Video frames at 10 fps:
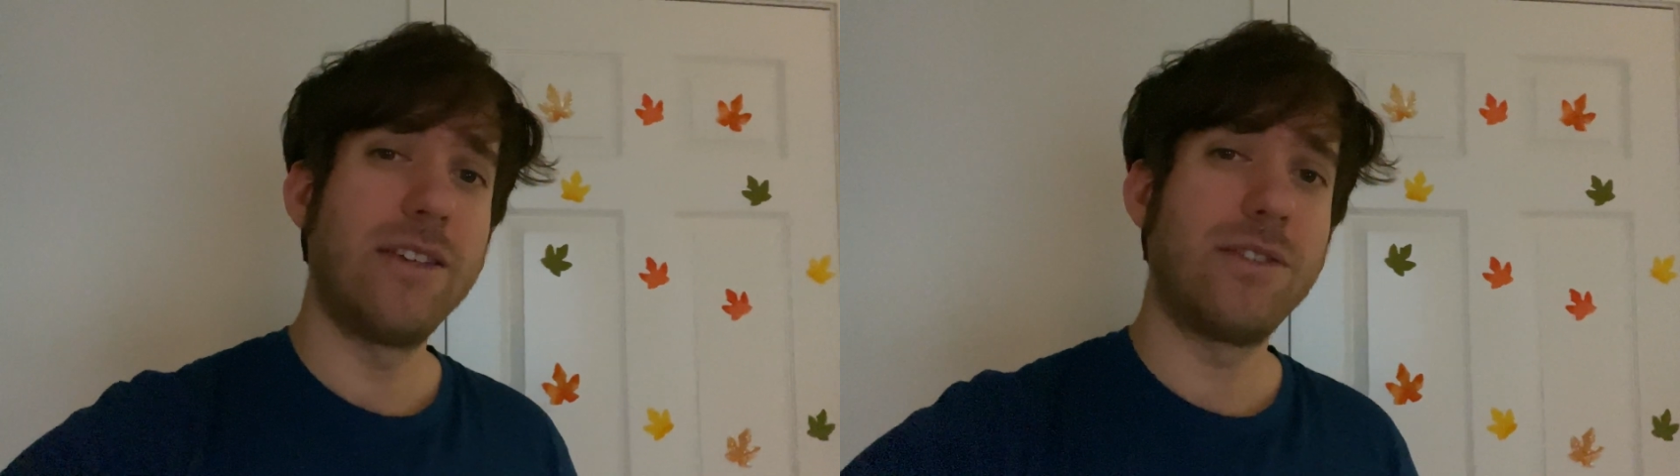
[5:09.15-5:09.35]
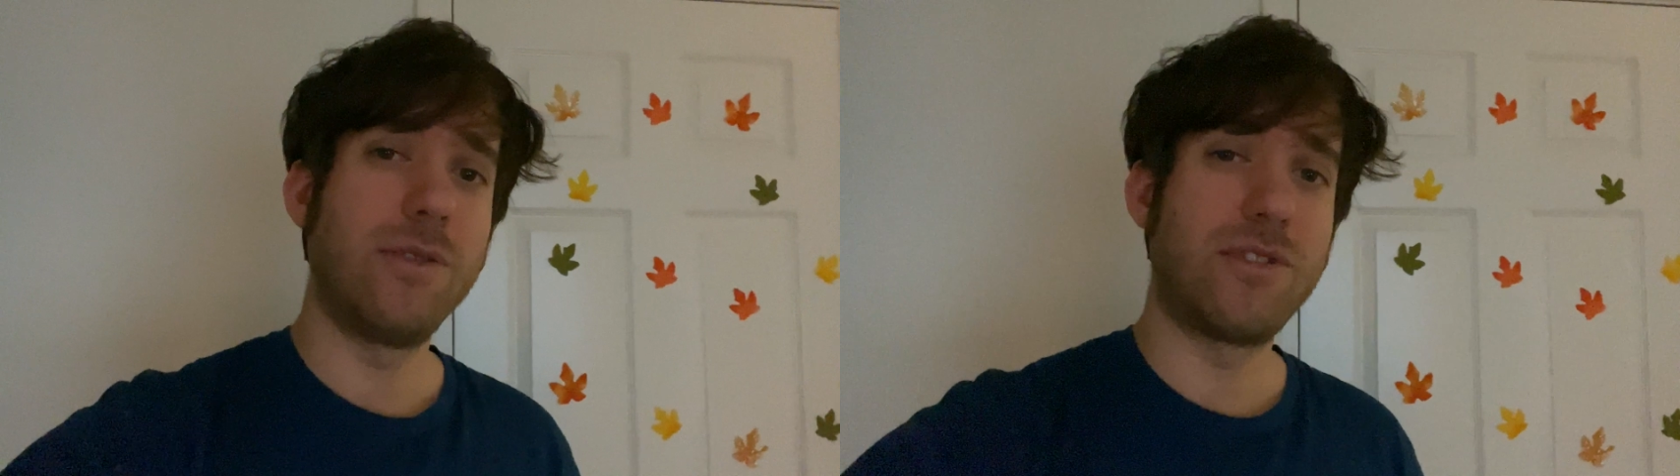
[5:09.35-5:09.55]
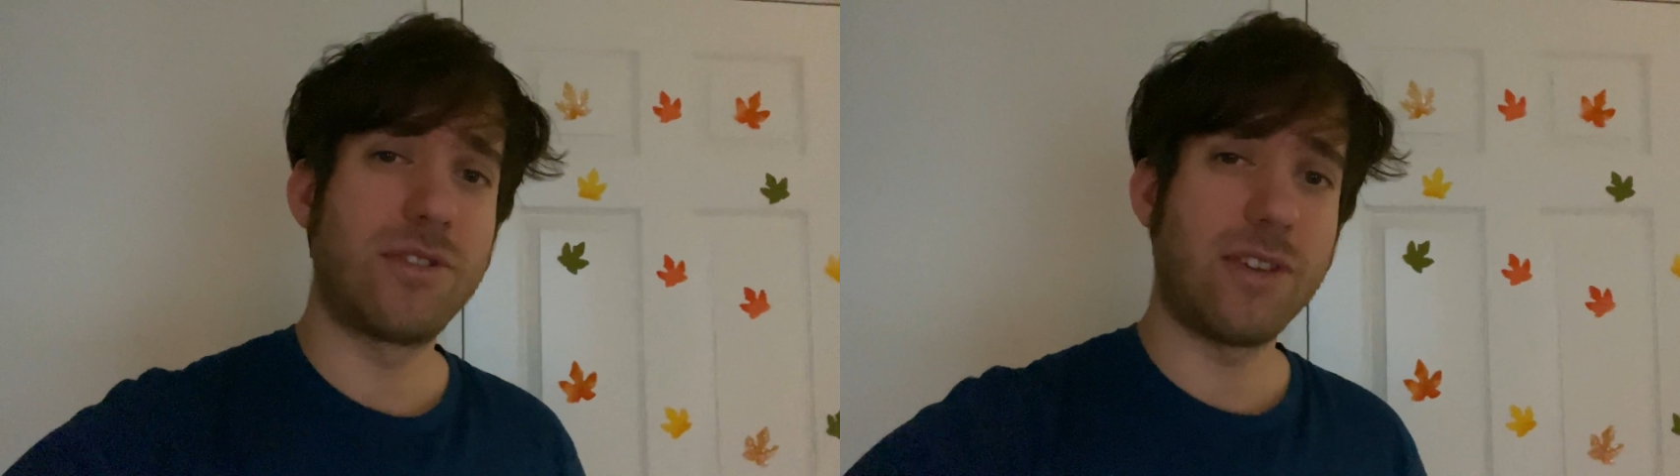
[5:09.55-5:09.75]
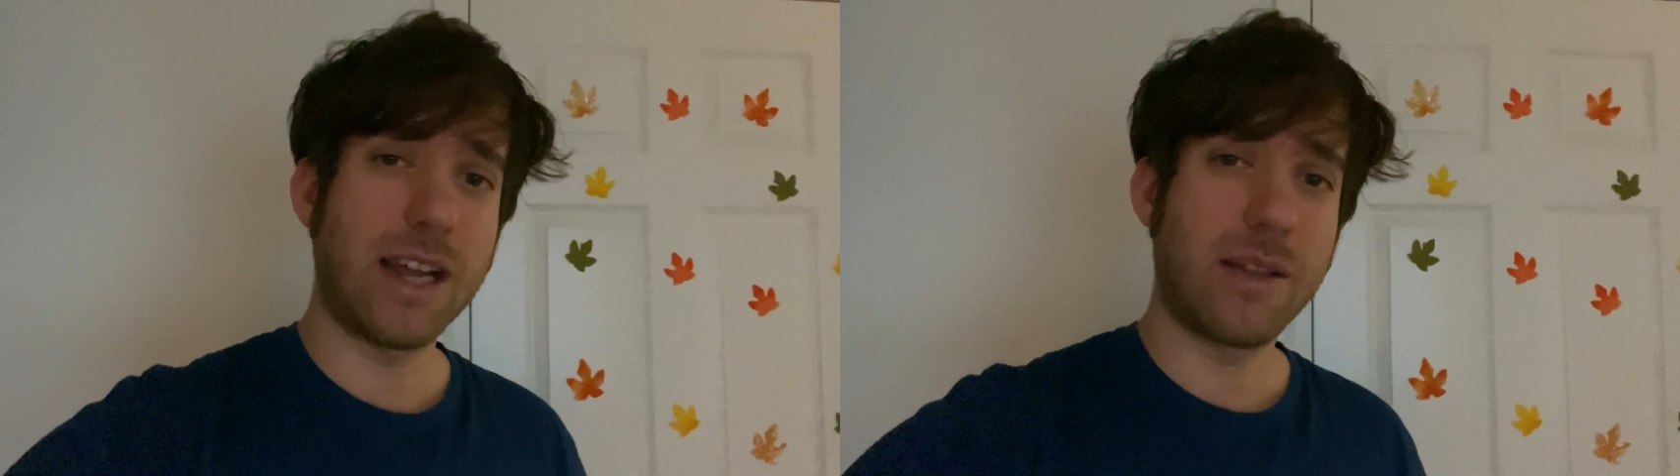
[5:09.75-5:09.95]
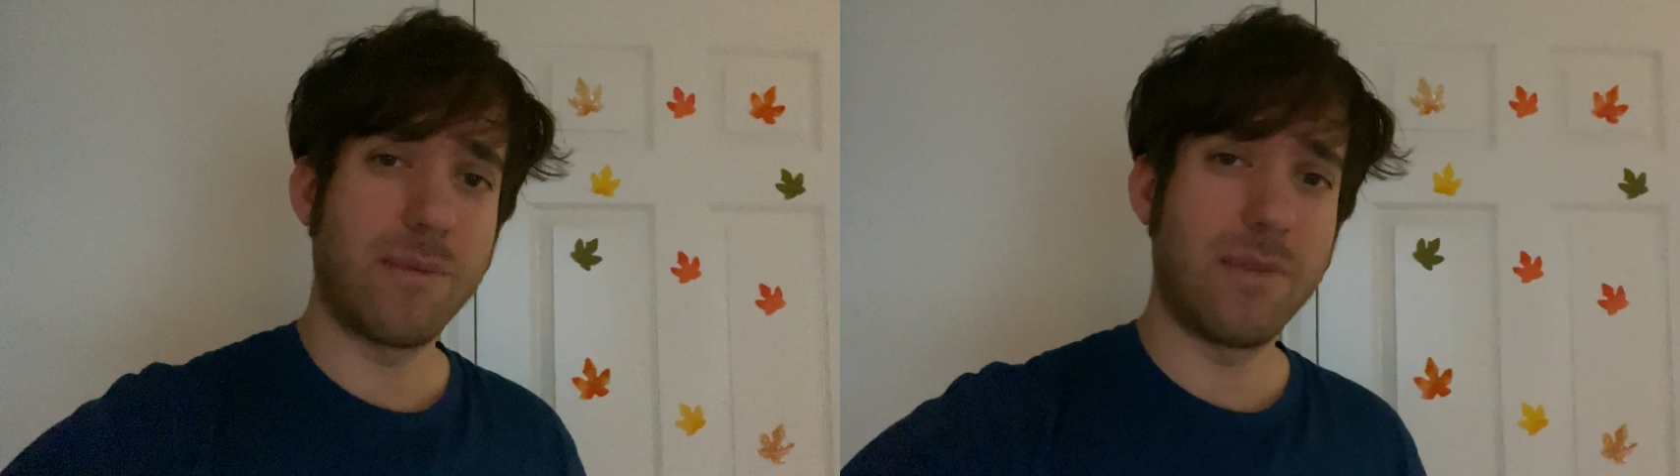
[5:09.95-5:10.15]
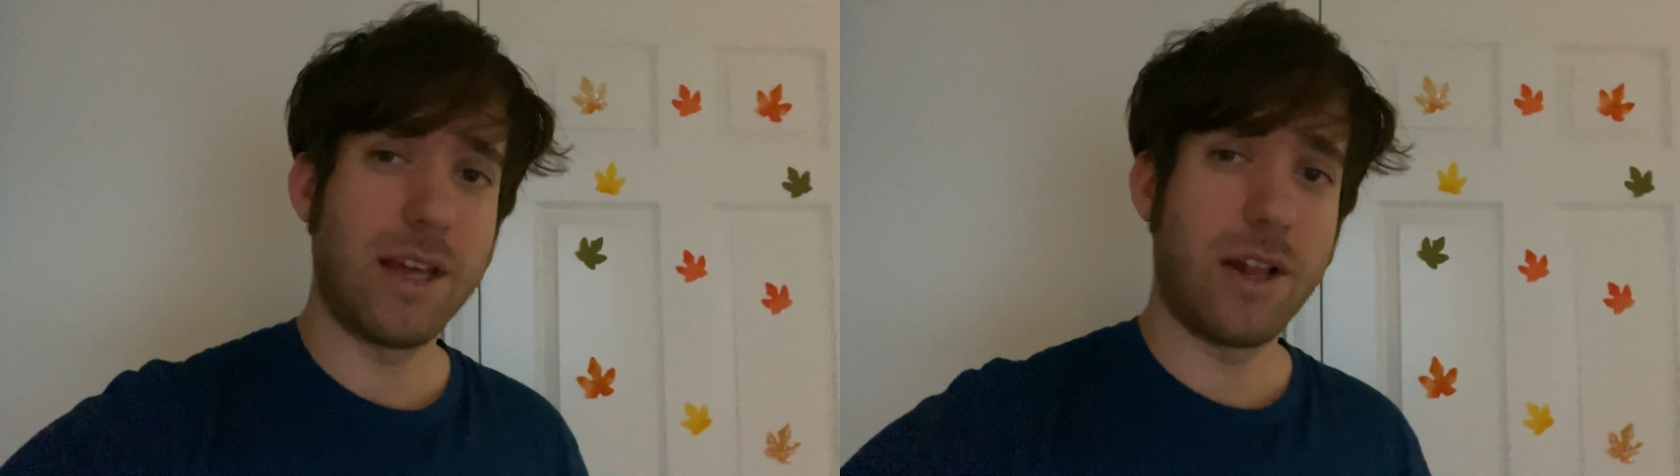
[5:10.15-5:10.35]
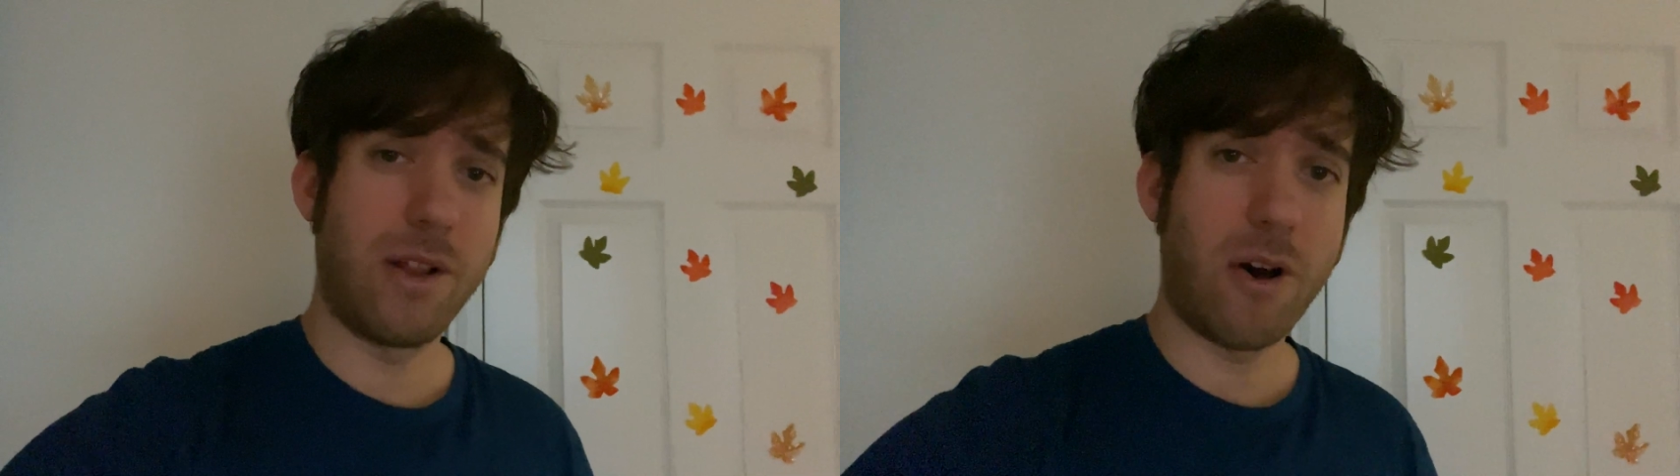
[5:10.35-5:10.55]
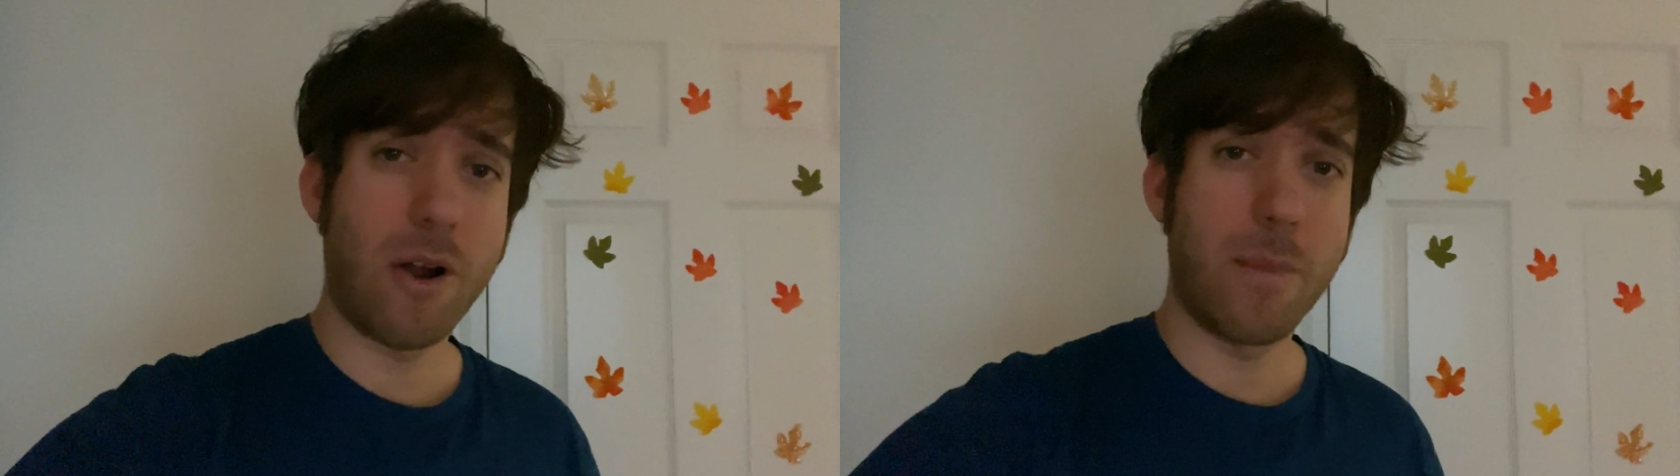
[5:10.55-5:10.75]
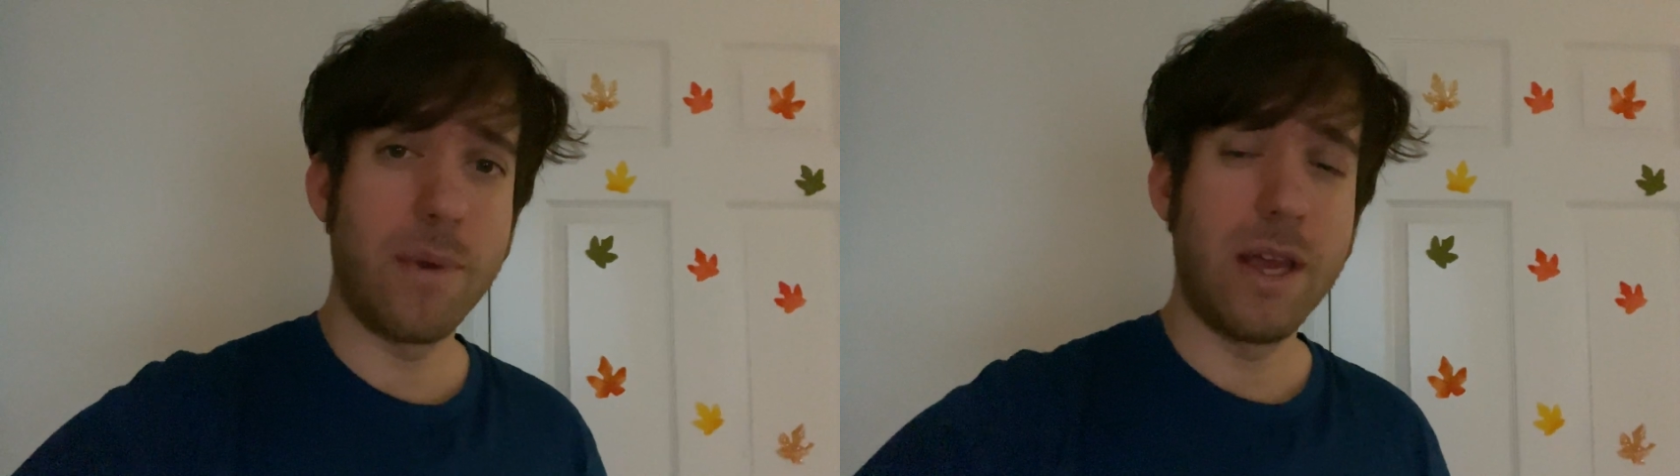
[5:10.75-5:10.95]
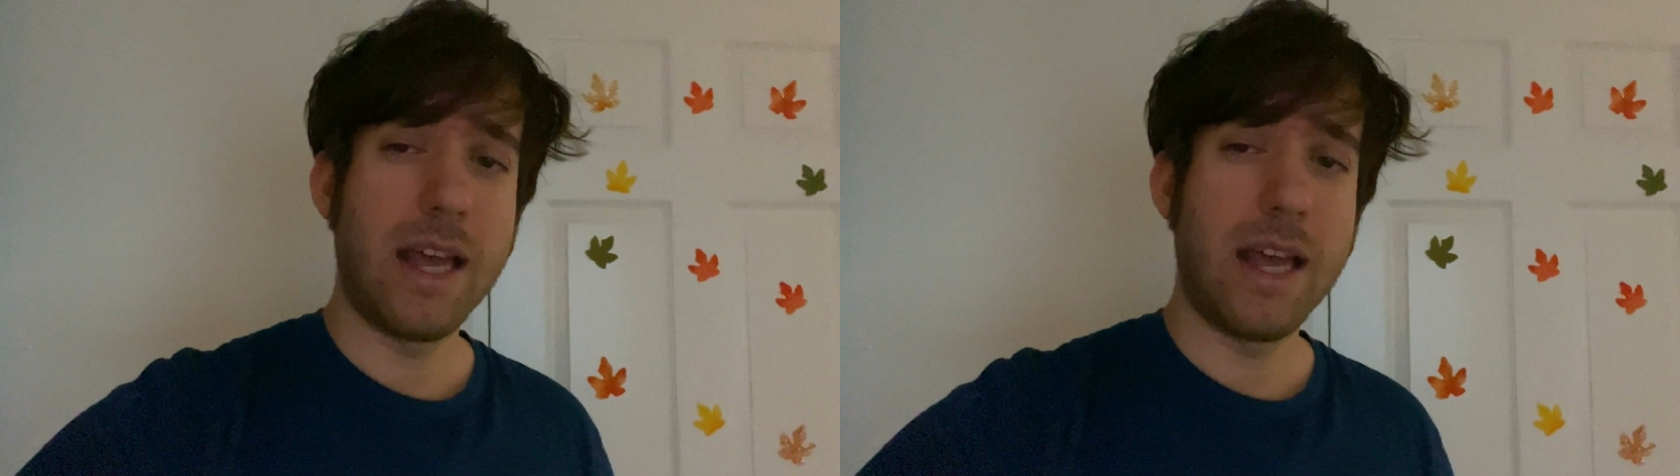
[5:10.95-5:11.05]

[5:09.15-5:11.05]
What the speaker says: to select an alarm,